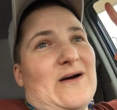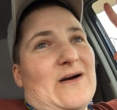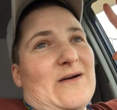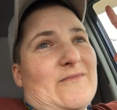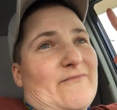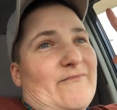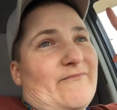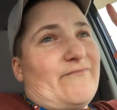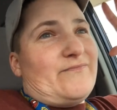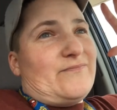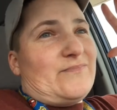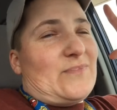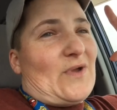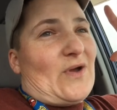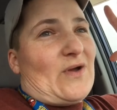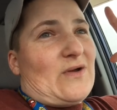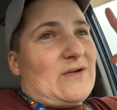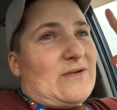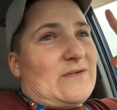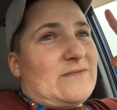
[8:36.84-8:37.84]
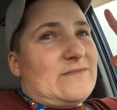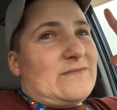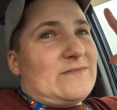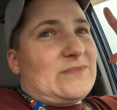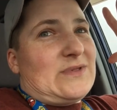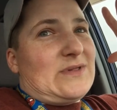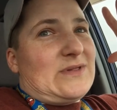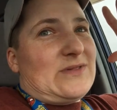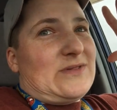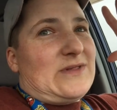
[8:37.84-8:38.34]
um,
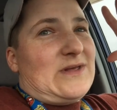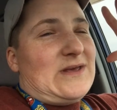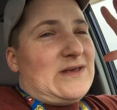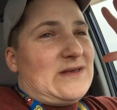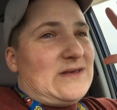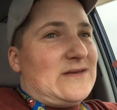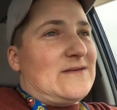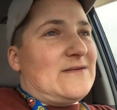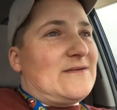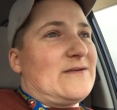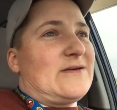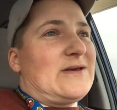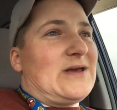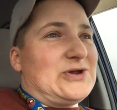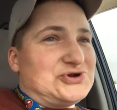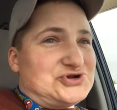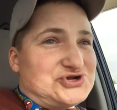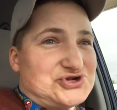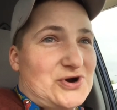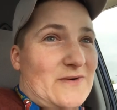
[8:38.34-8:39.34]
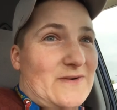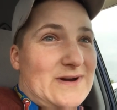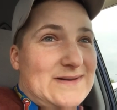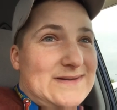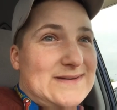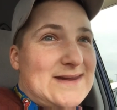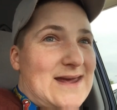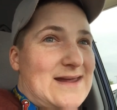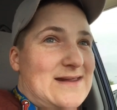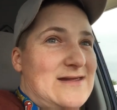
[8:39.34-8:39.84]
the
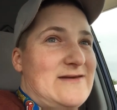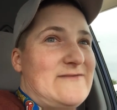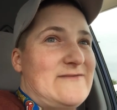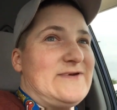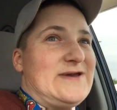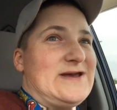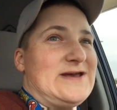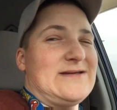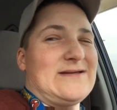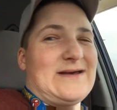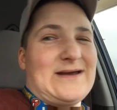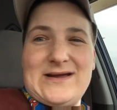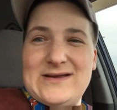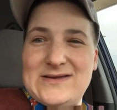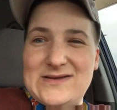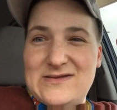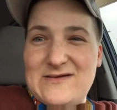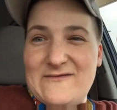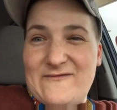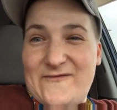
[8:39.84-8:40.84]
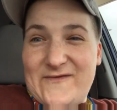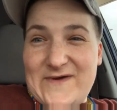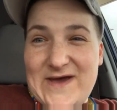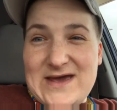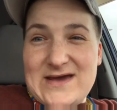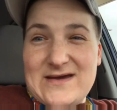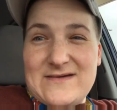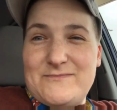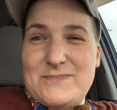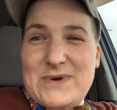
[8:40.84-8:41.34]
insurance end of it, like it's the
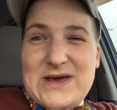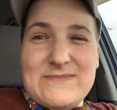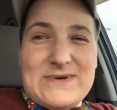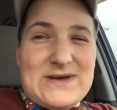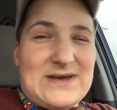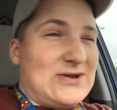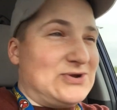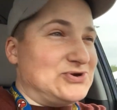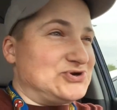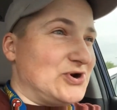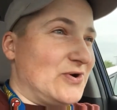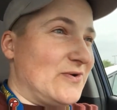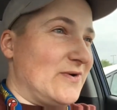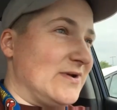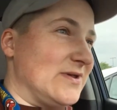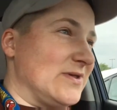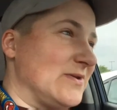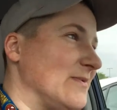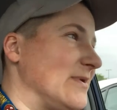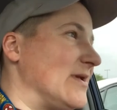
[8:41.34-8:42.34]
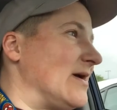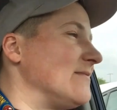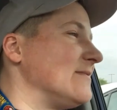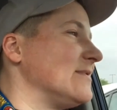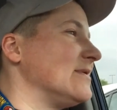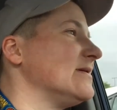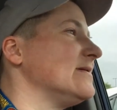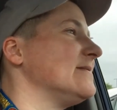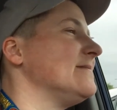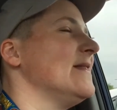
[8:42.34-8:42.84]
fake baby insurance,
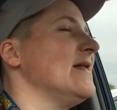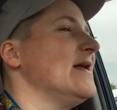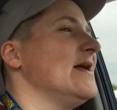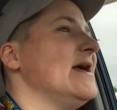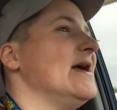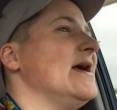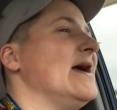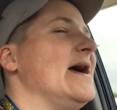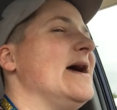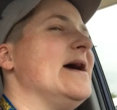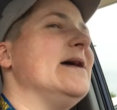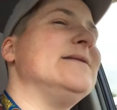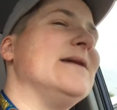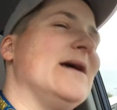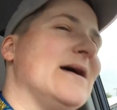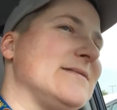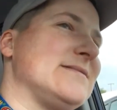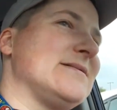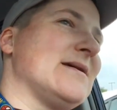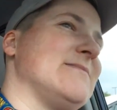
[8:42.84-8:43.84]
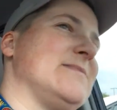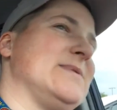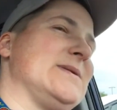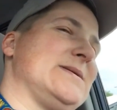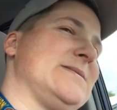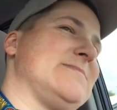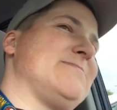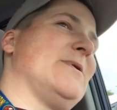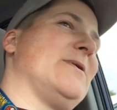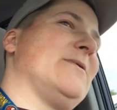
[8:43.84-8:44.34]
whatever. And yes, I
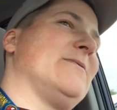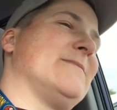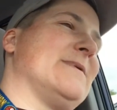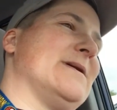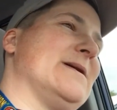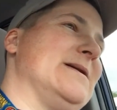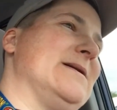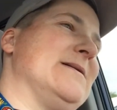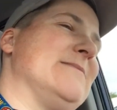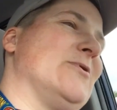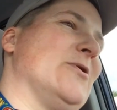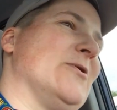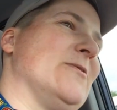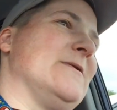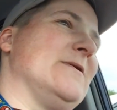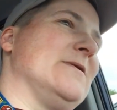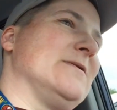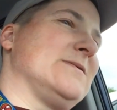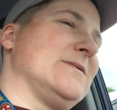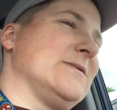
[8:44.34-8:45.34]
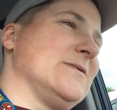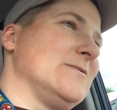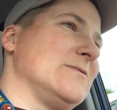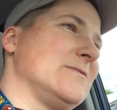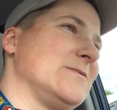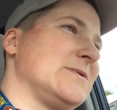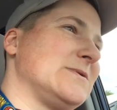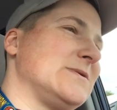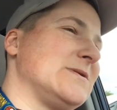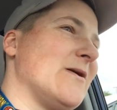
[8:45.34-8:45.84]
misspelled my name on there
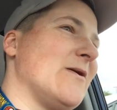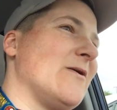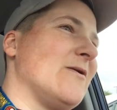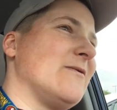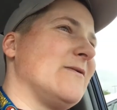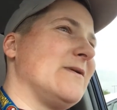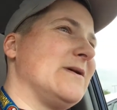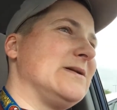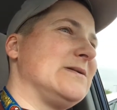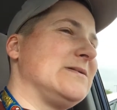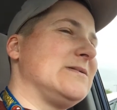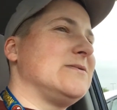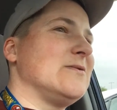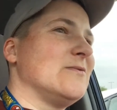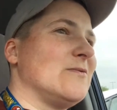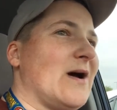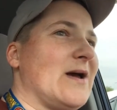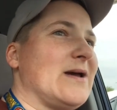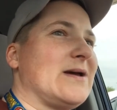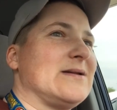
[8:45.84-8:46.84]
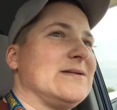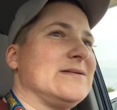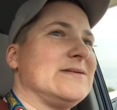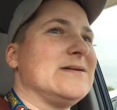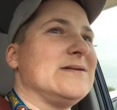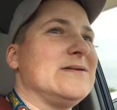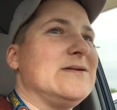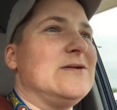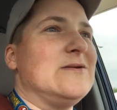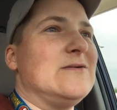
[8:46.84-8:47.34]
too. So it's do I
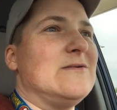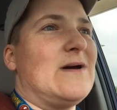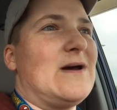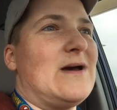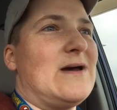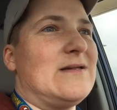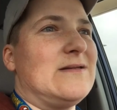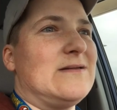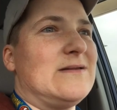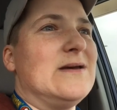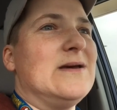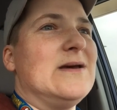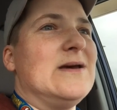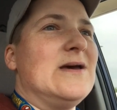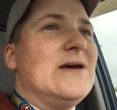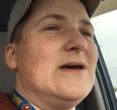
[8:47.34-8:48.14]
continue and